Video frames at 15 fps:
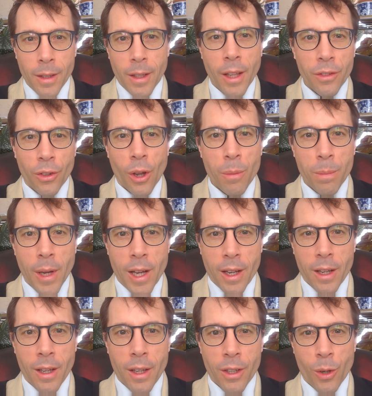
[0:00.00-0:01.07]
Let's go
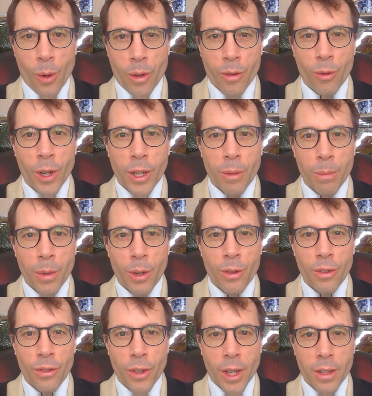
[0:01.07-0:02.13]
back to our three
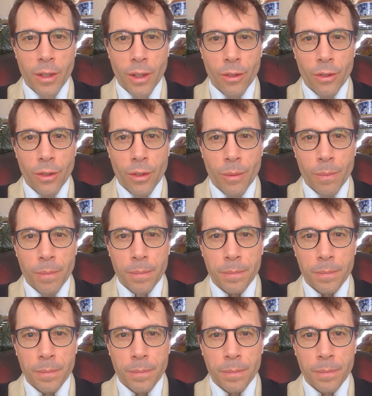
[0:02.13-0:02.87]
computer scientists.